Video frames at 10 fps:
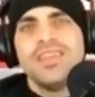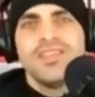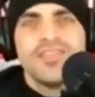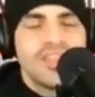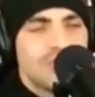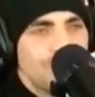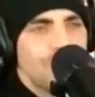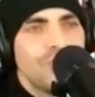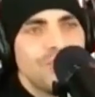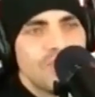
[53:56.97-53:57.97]
that
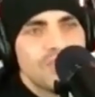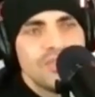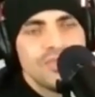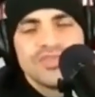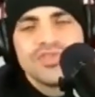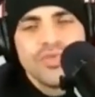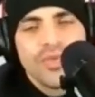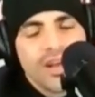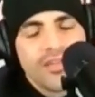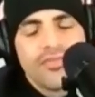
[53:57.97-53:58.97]
you used to
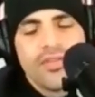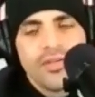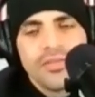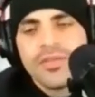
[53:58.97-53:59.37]
work for